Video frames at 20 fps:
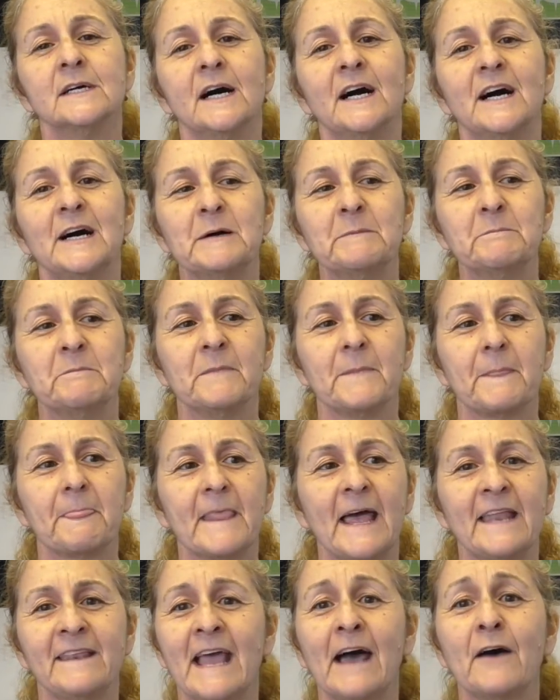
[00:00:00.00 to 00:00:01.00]

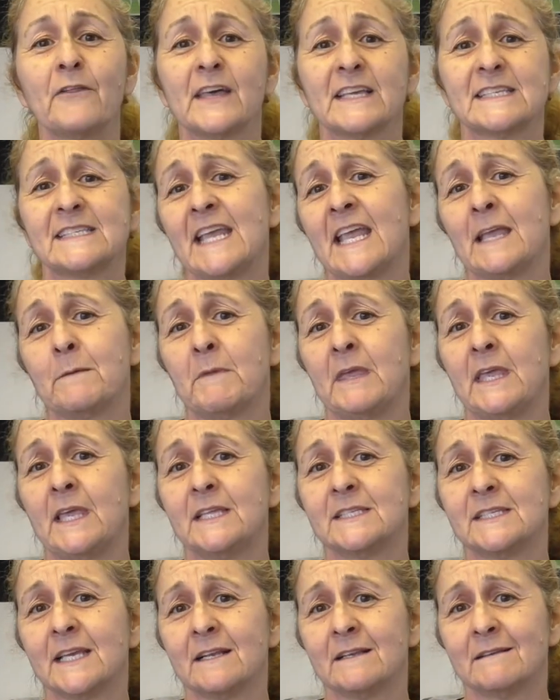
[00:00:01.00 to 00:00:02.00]
And now they're seeing
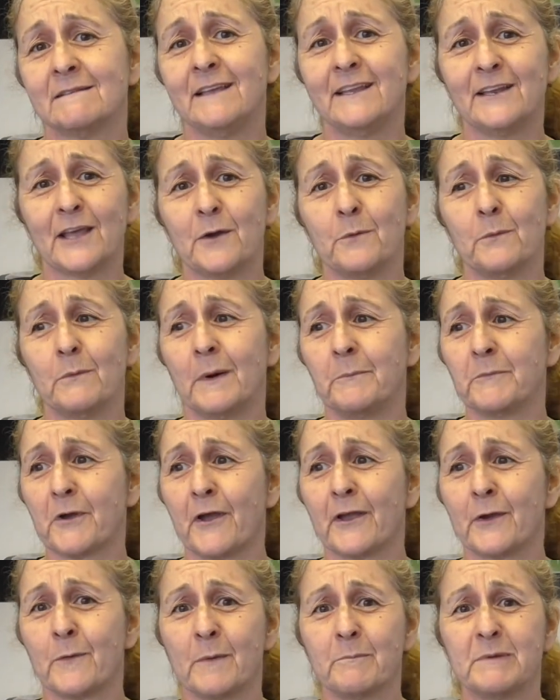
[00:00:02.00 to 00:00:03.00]
me eating, you know, I'm
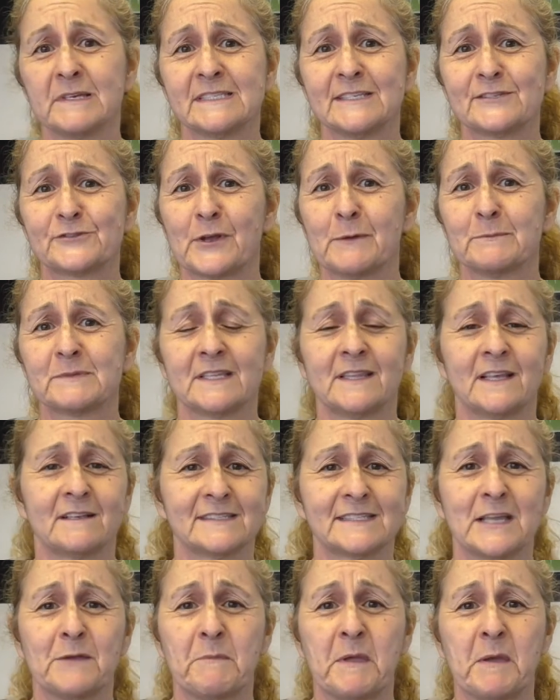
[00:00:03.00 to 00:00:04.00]
going on business trips and
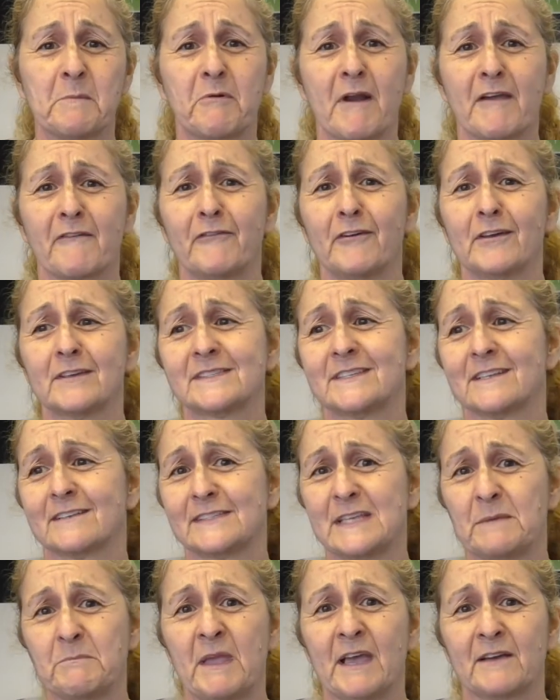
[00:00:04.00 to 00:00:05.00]
they'll see me at breakfast,
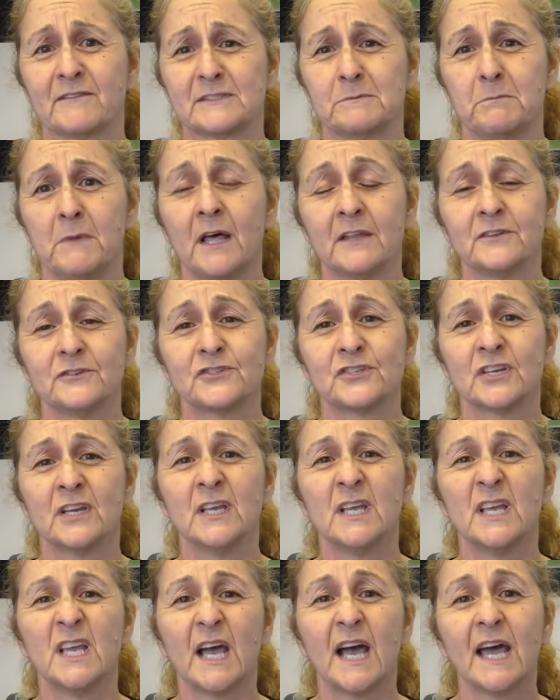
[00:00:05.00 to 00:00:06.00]
they'll see me have some
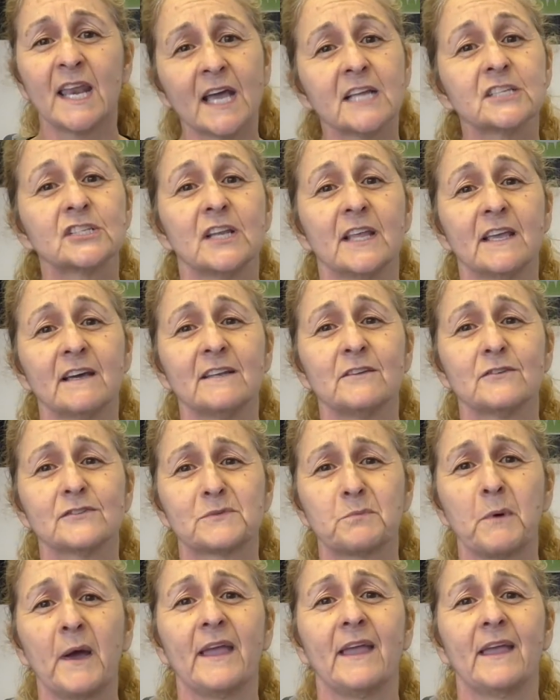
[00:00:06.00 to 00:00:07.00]
lunch. And actually I
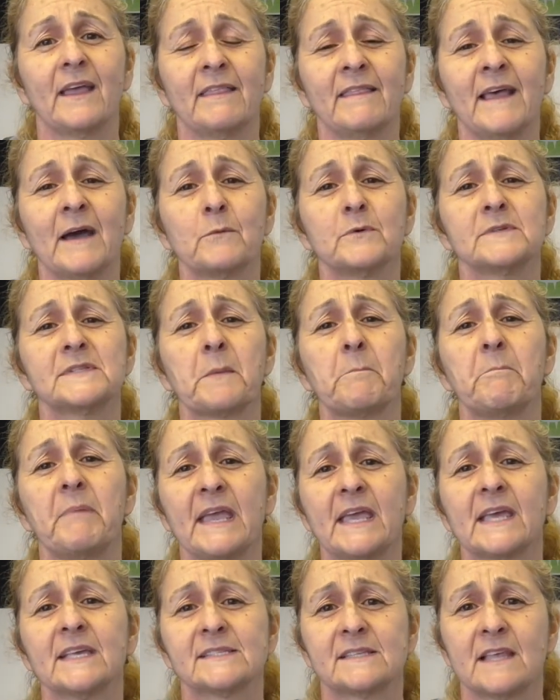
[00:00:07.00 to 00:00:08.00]
lost weight, and that was the
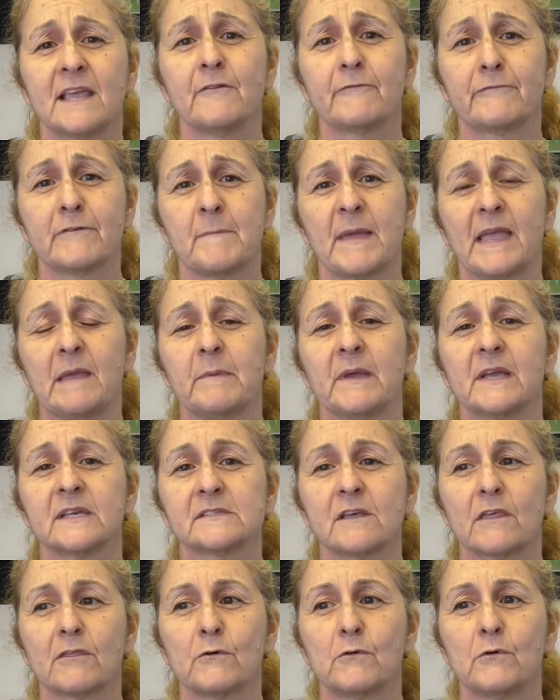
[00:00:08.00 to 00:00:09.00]
biggest thing for me,
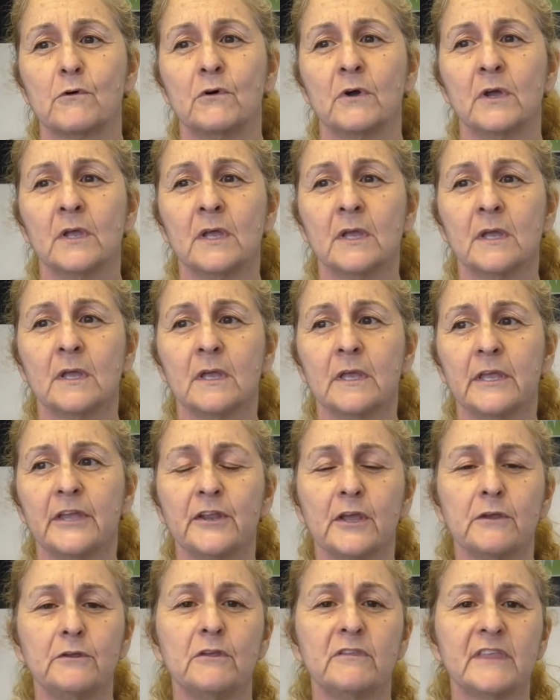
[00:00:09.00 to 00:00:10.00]
because I thought,
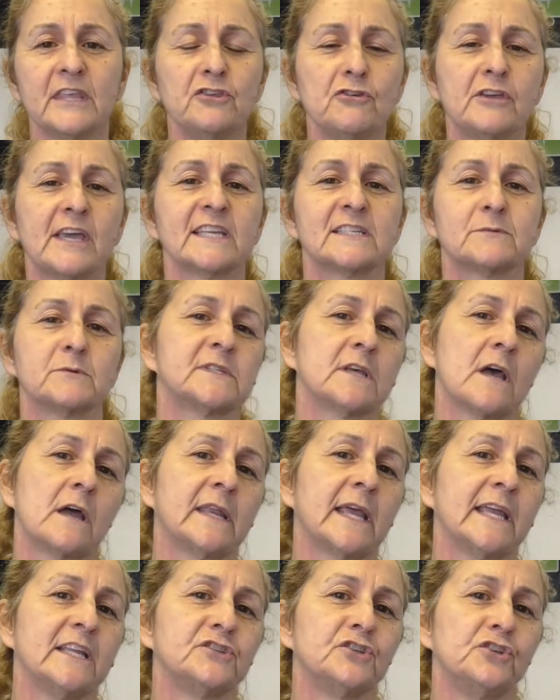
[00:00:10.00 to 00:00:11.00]
you know, you think you get to a
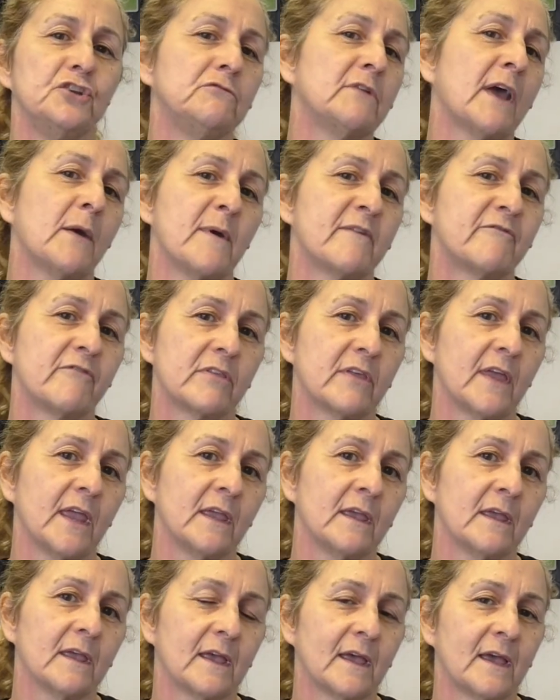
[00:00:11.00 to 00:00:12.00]
certain age and you know
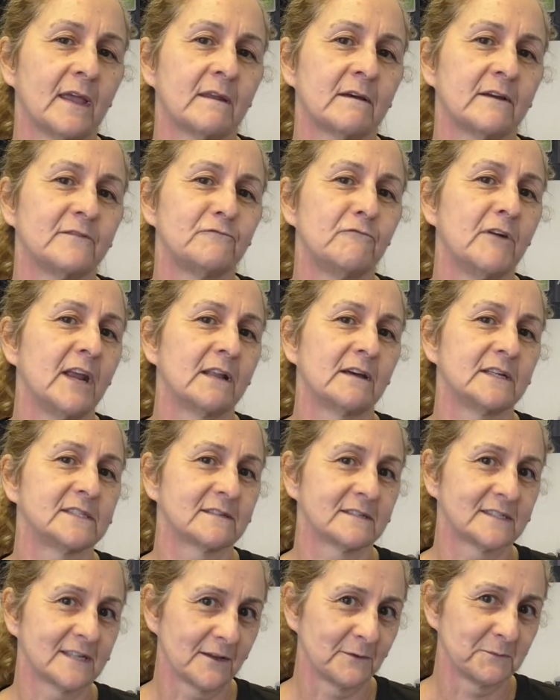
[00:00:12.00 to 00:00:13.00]
everything, and I've
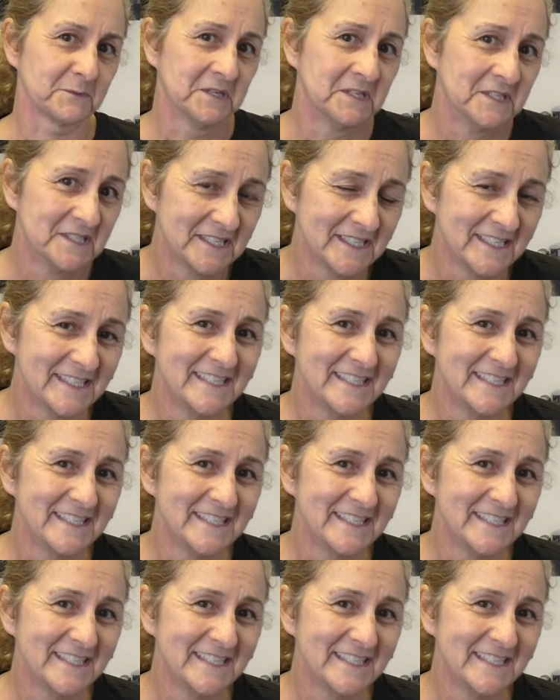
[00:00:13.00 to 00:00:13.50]
realized I don't.